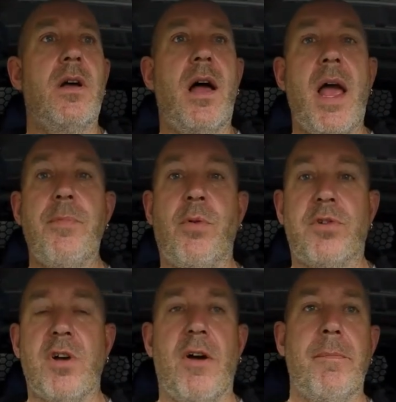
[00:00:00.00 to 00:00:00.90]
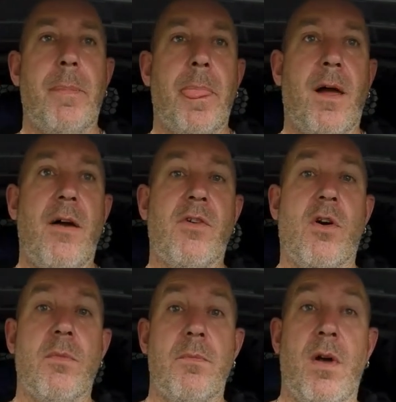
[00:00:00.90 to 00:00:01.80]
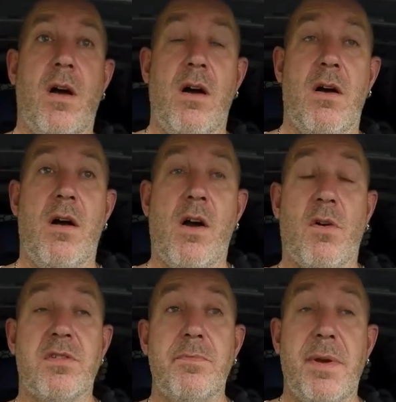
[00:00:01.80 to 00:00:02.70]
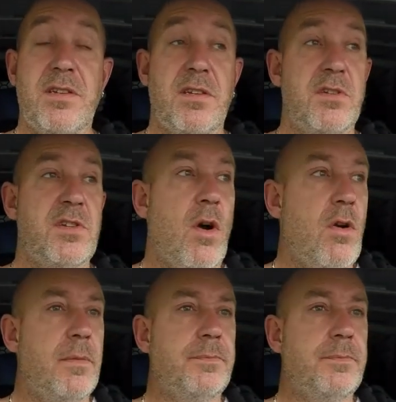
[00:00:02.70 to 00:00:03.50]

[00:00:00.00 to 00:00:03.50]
April time, I've got I've got some bits in stock.